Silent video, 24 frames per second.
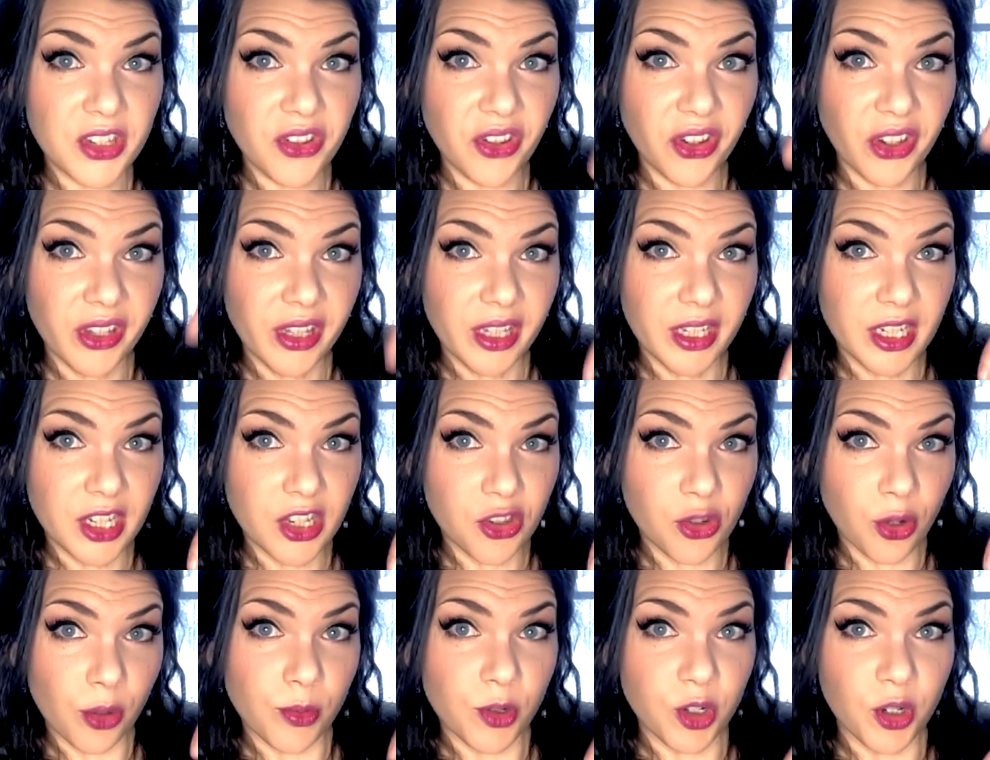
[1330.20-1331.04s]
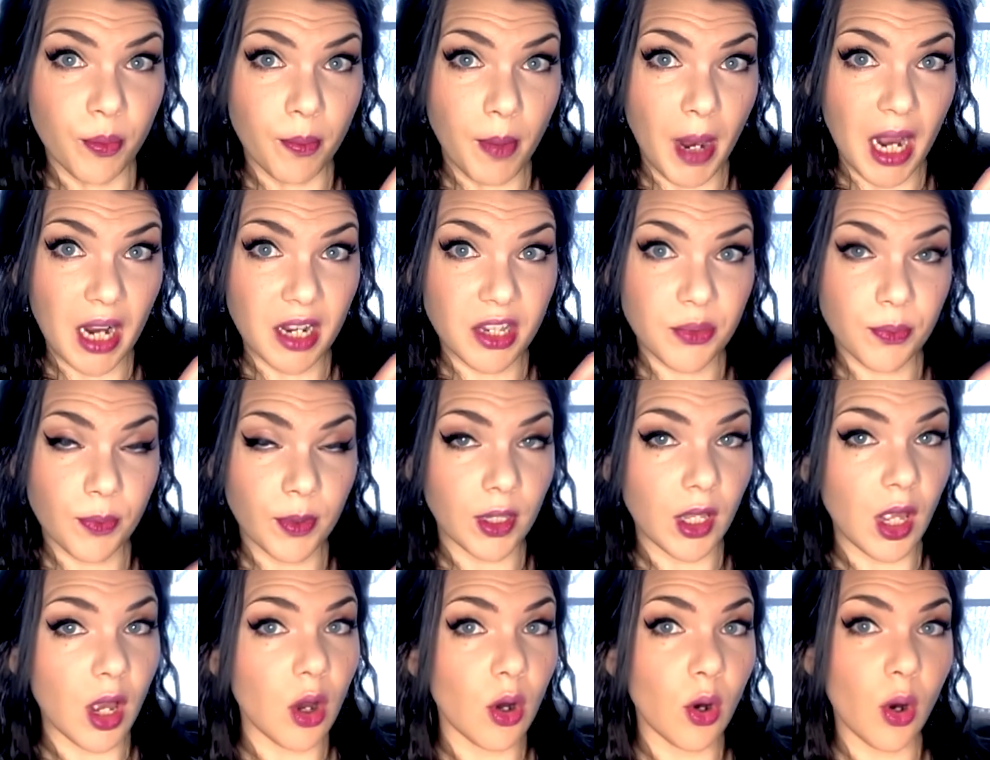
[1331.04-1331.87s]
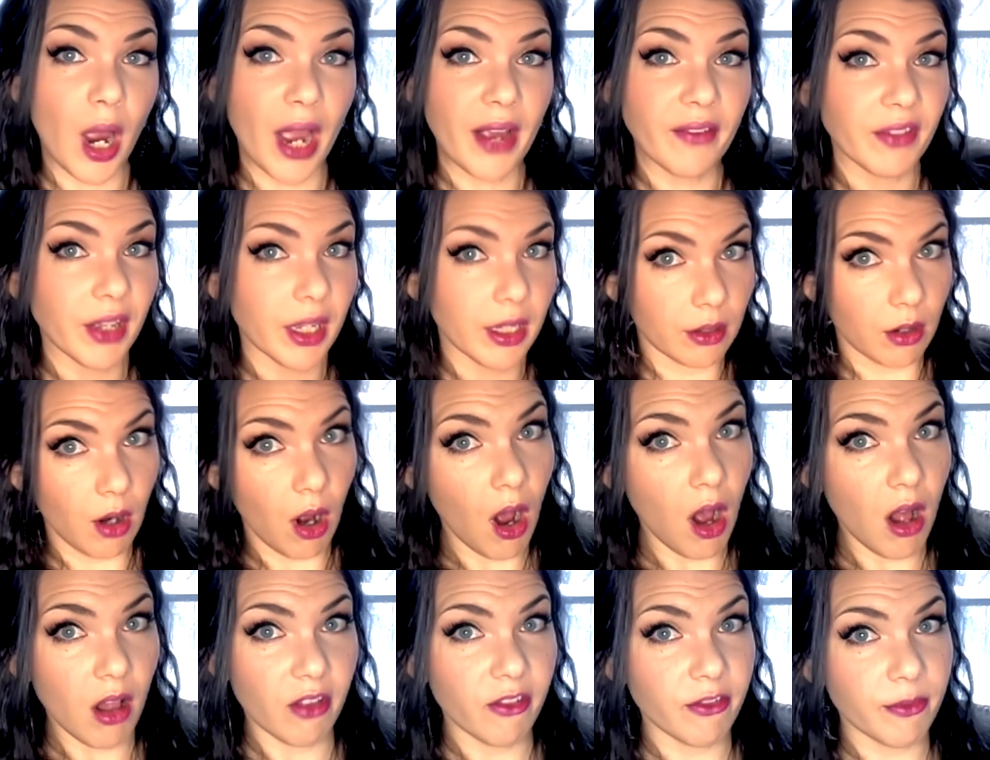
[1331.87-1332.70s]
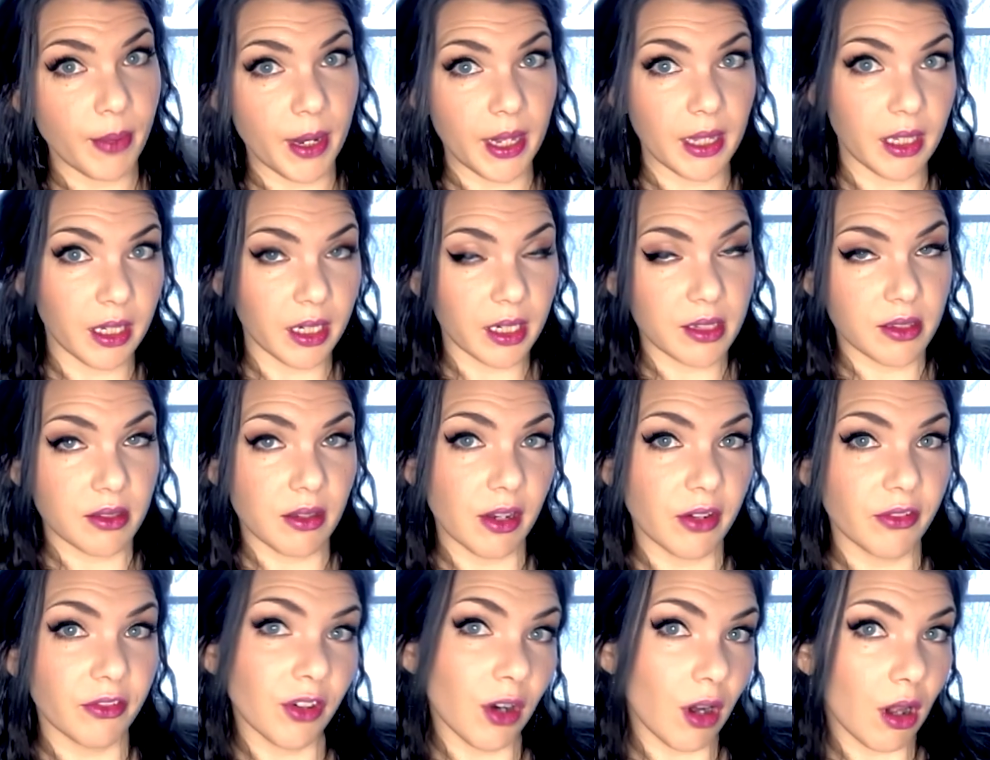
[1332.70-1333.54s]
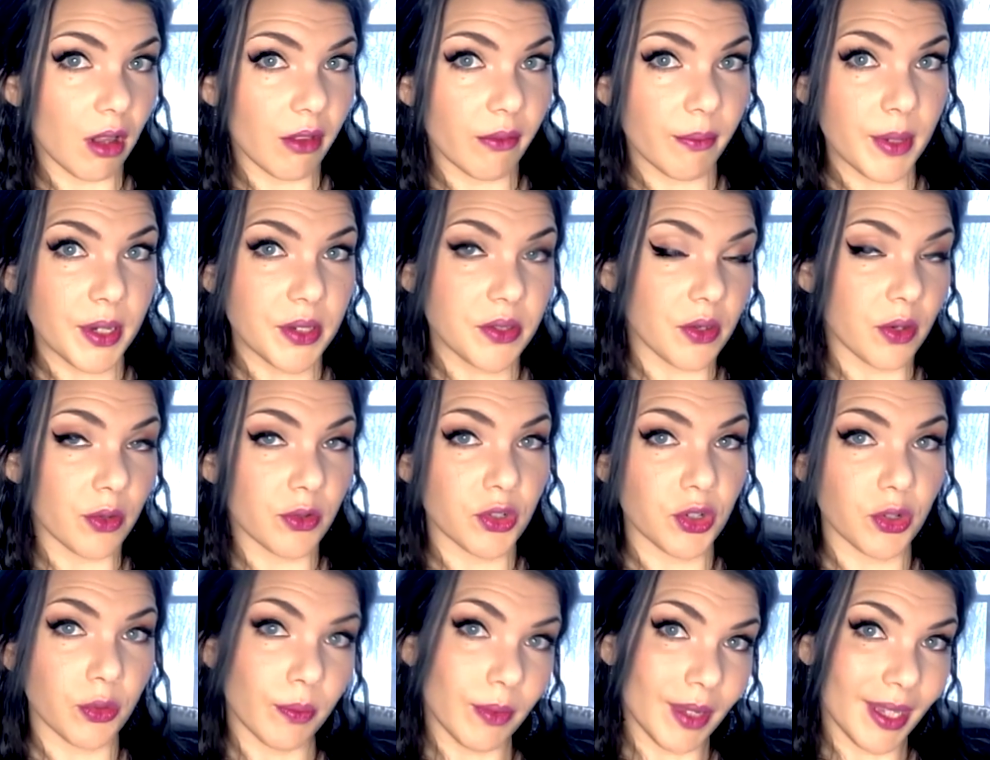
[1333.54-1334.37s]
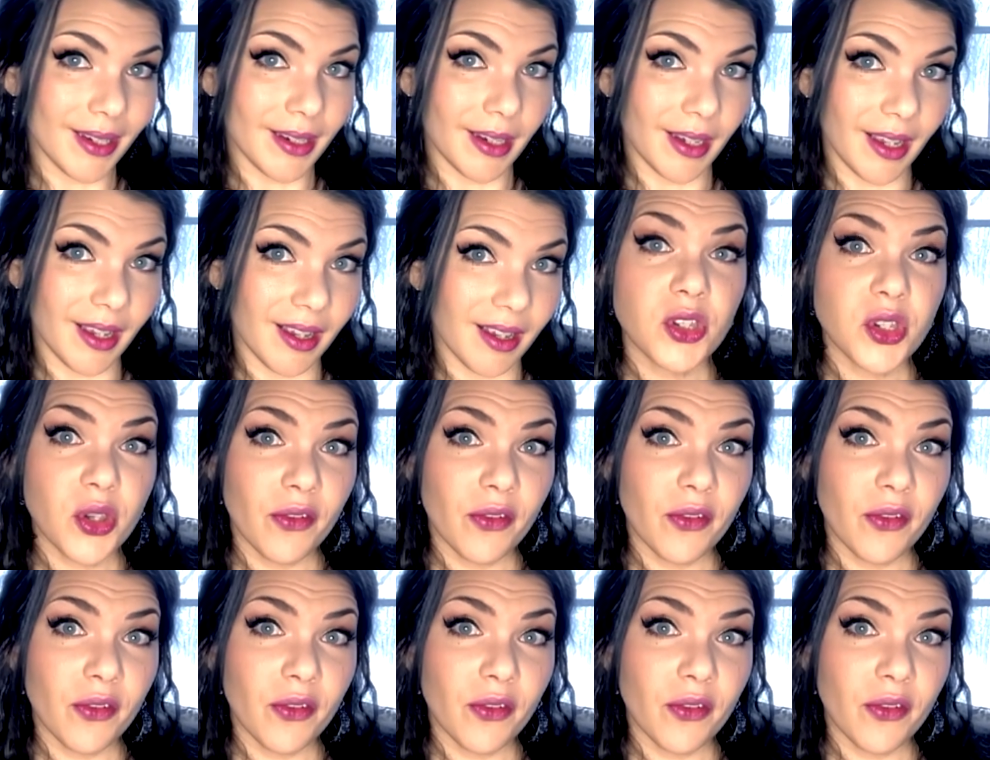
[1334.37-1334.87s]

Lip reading: look in the description box below. I've got all of my links there for all of my social media.